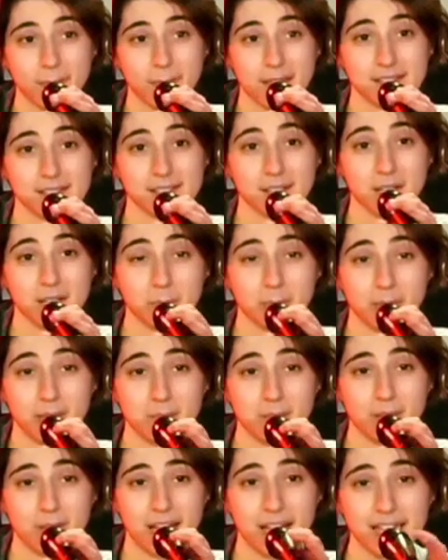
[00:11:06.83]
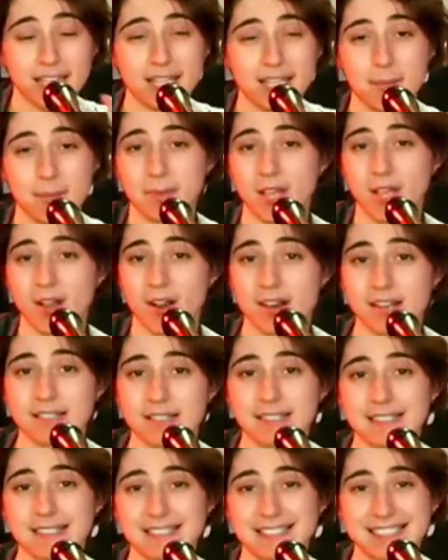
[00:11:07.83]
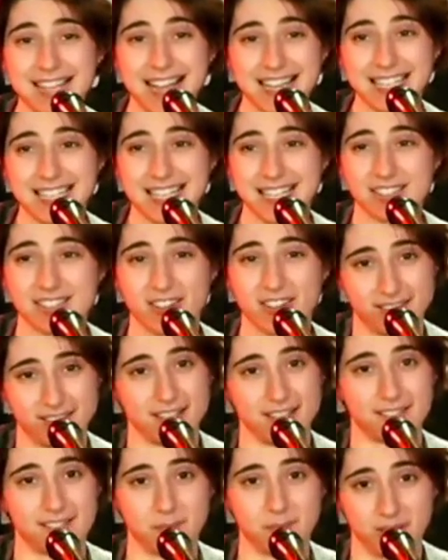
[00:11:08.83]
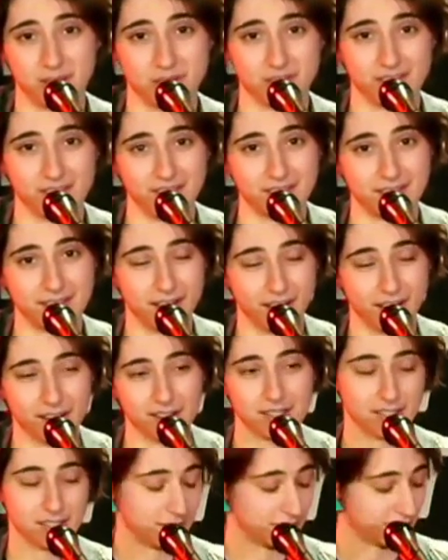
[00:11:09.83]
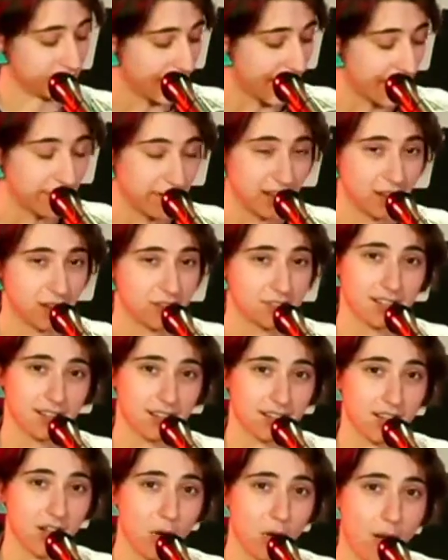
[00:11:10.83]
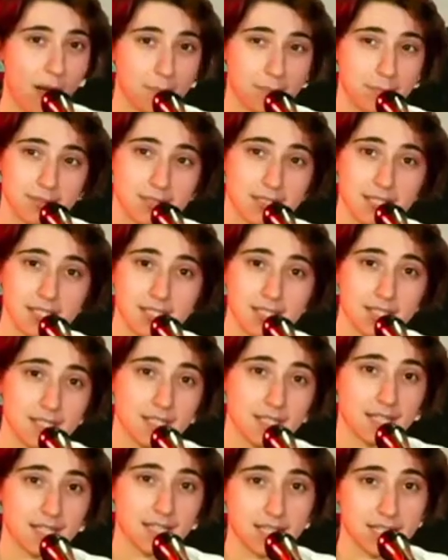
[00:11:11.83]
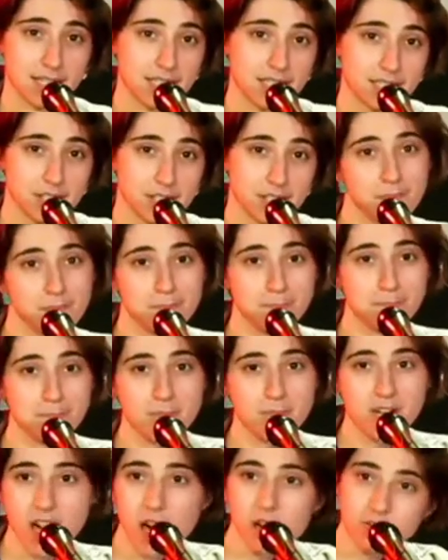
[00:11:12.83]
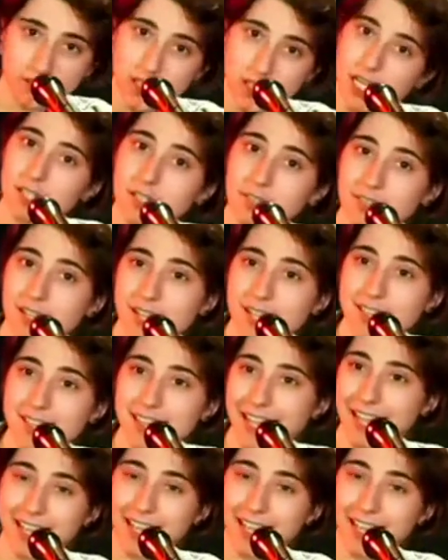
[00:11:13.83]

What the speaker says: going to be my NPR Tiny Desk Contest submission this year. So that video is going to go up tomorrow, I think.